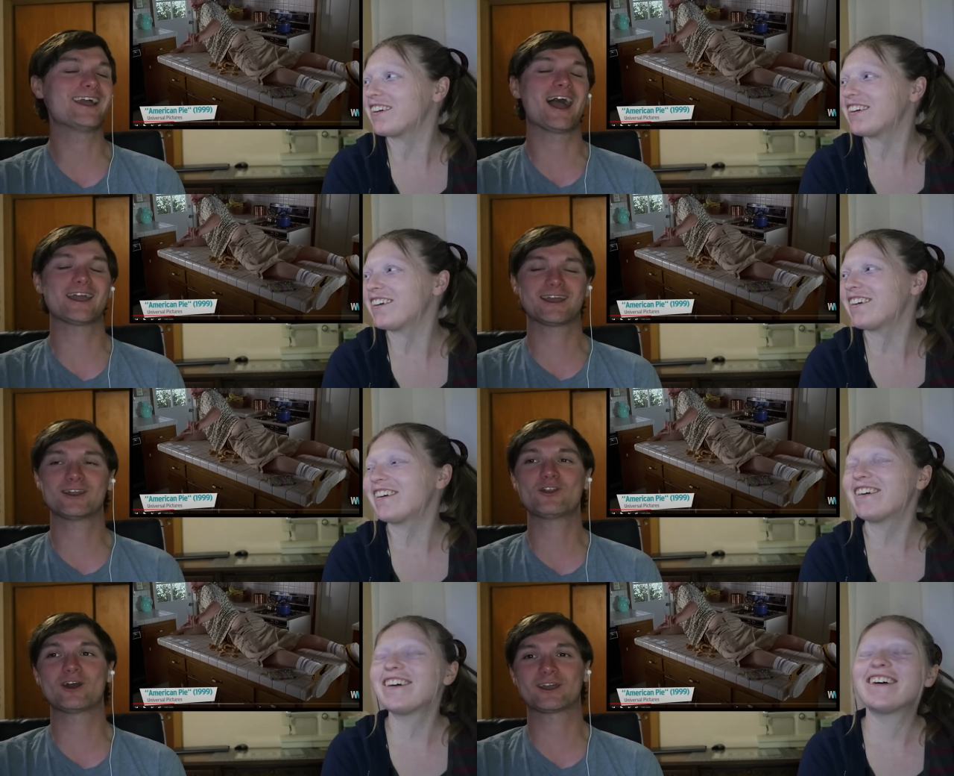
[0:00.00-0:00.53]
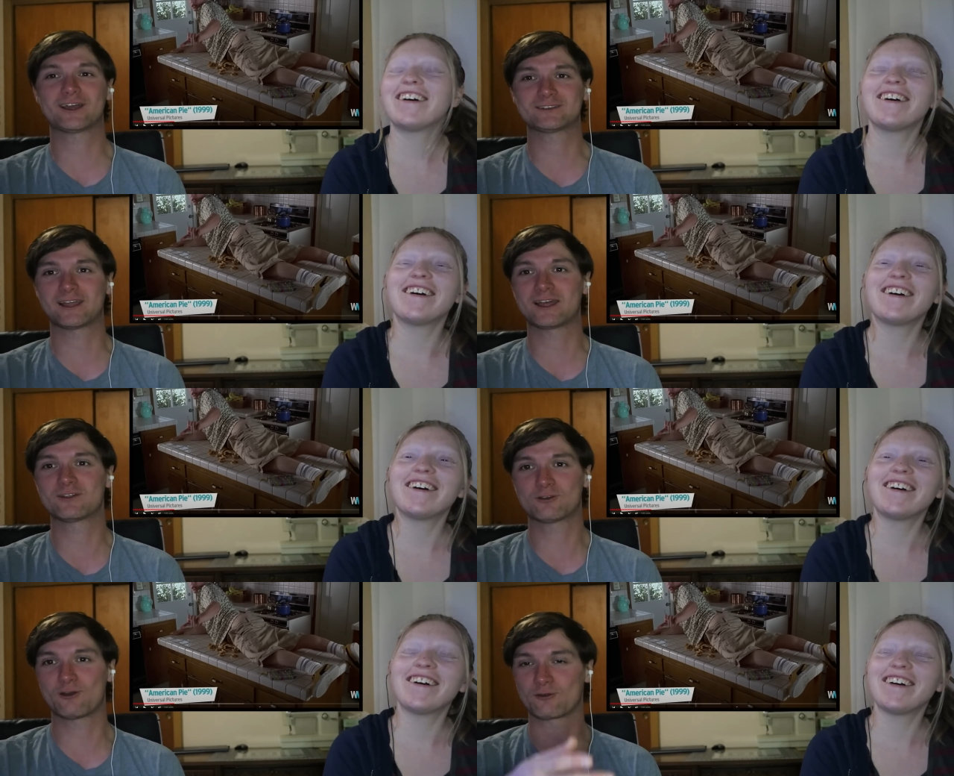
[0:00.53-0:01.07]
Speaker 1: Yeah, I know I got
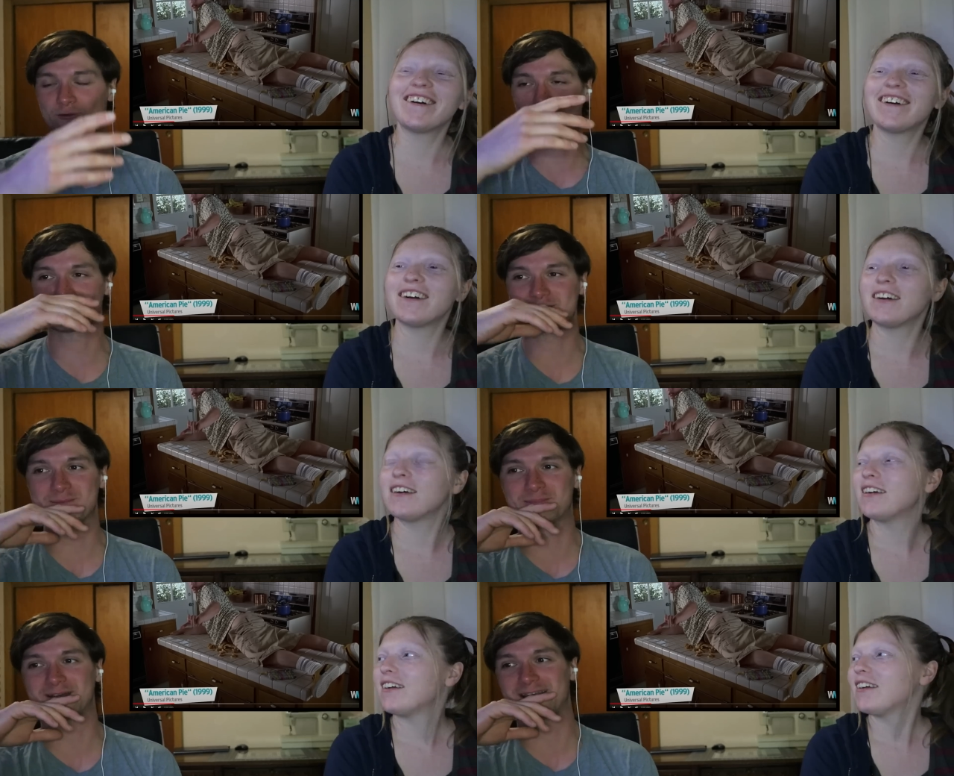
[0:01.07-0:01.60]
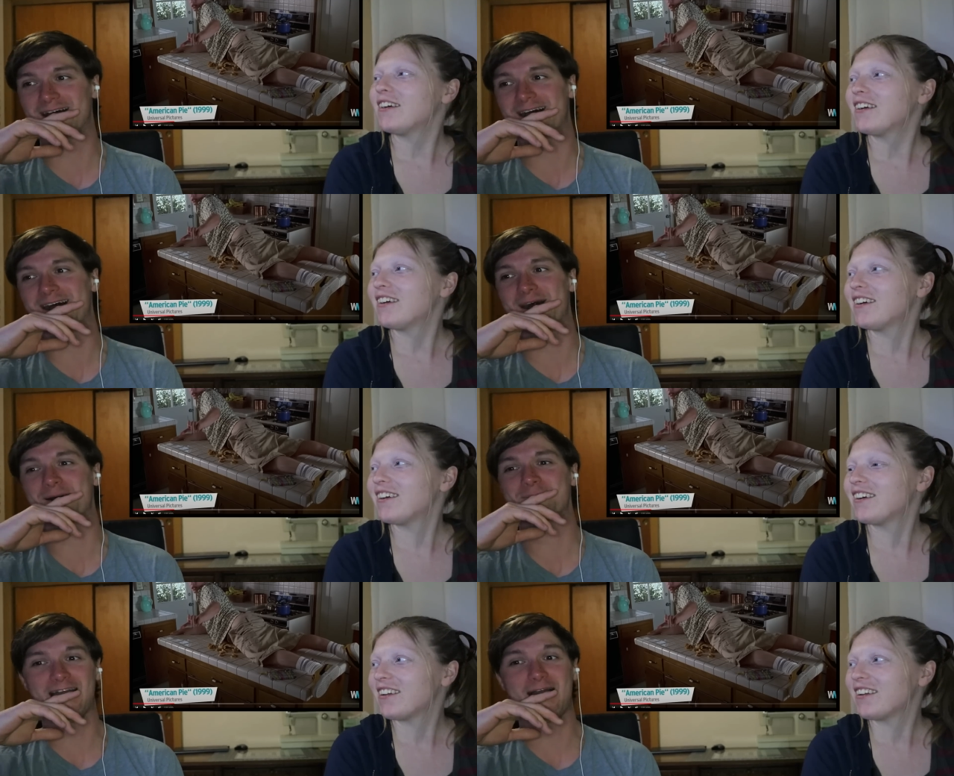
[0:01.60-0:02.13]
that. I Gordon Ramsay, but
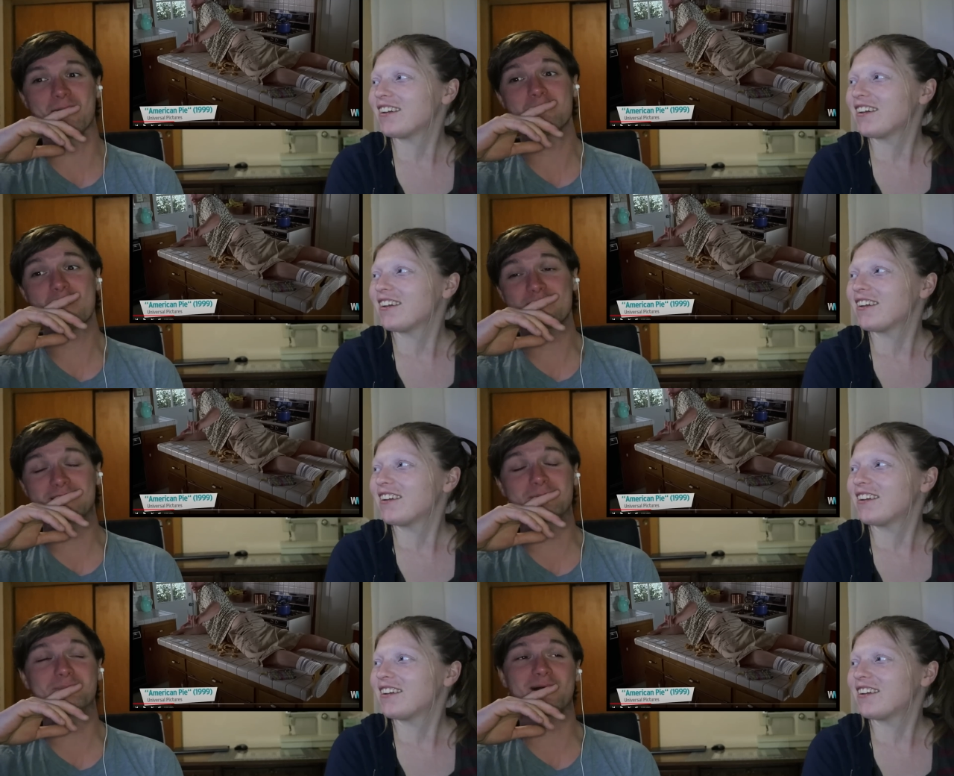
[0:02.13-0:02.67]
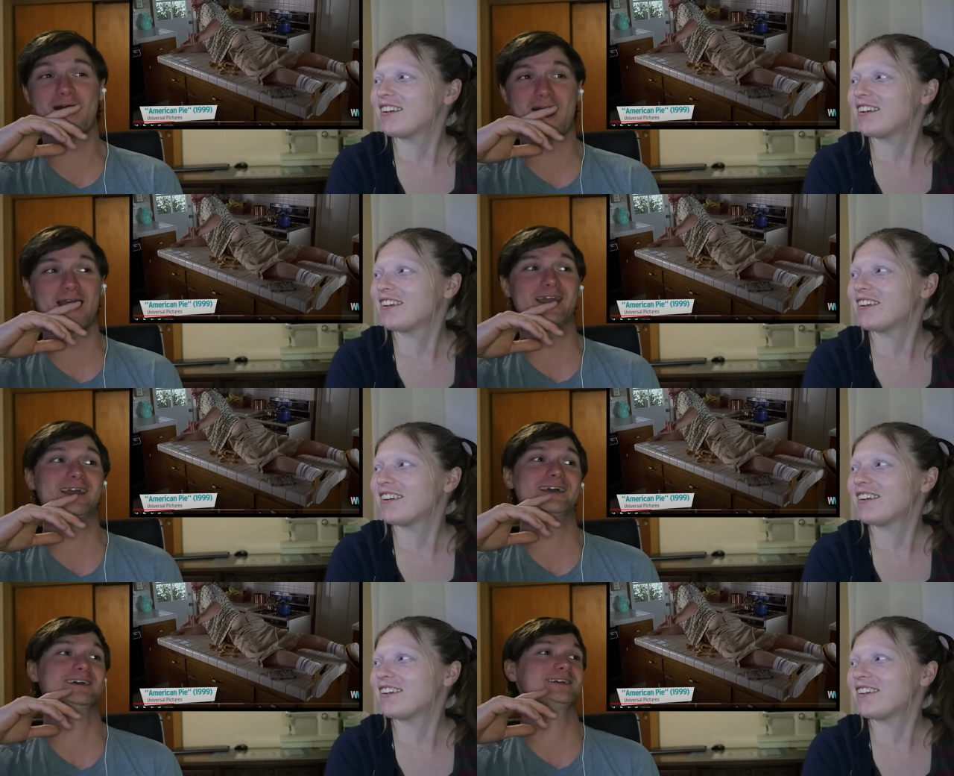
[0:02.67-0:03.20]
uh, yeah, American
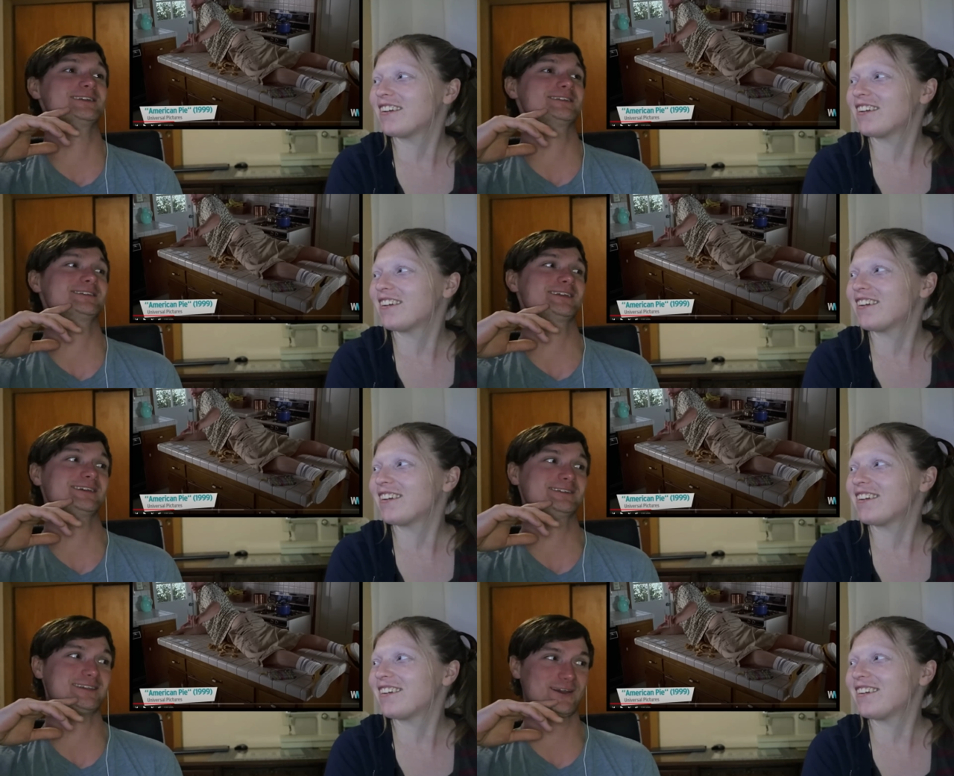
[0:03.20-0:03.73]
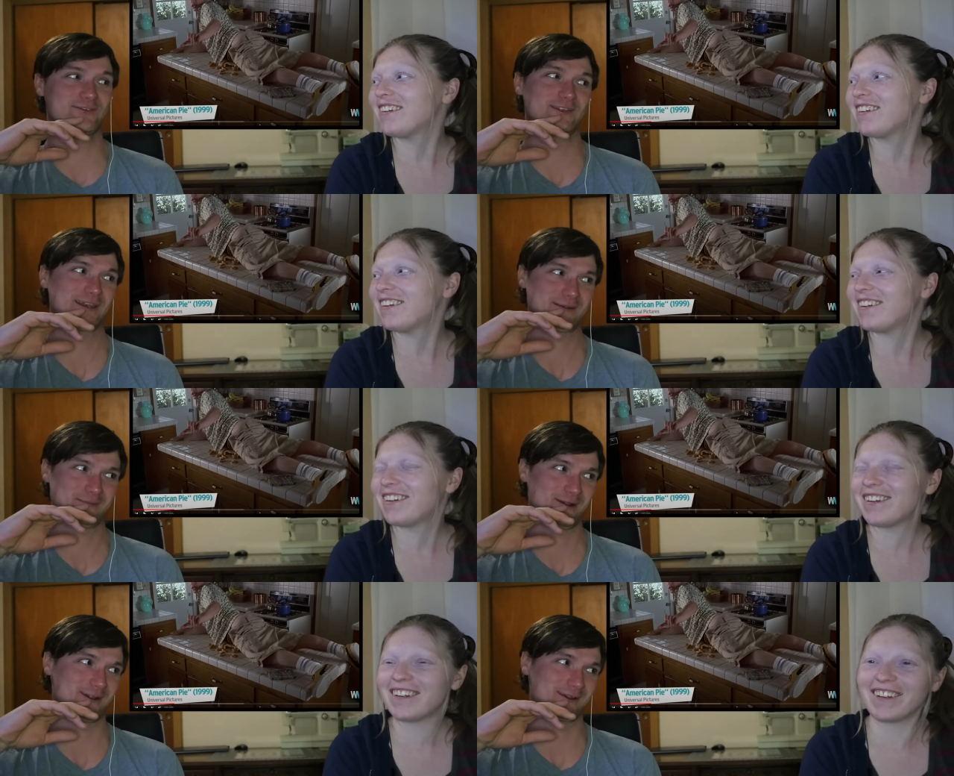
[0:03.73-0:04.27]
Pie is
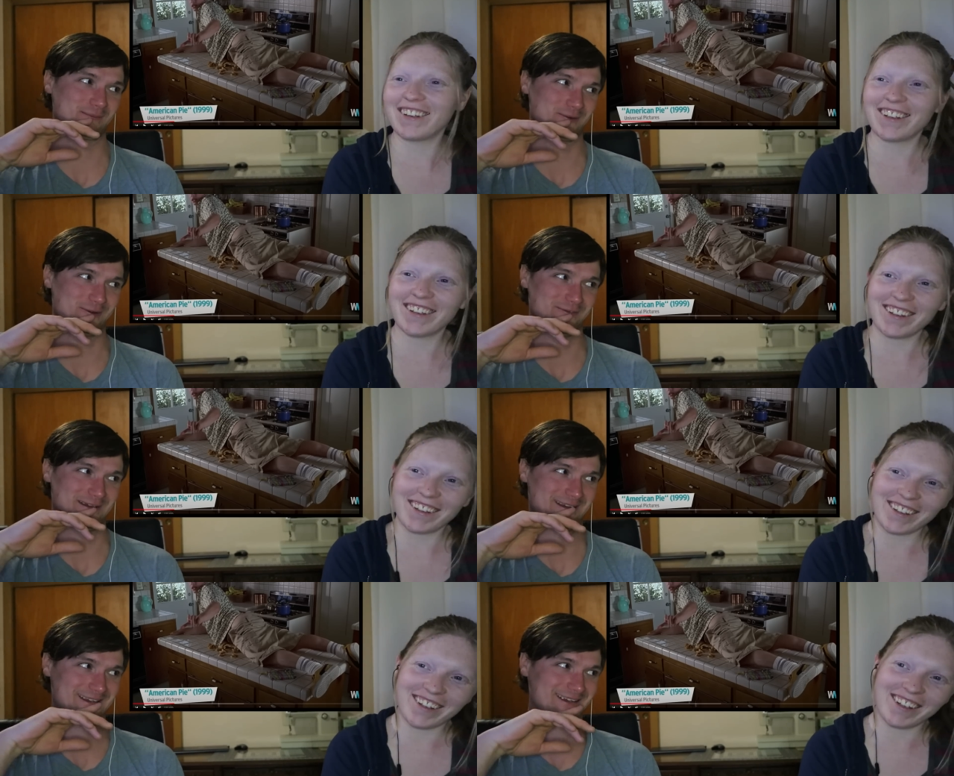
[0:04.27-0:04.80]
definitely an American movie.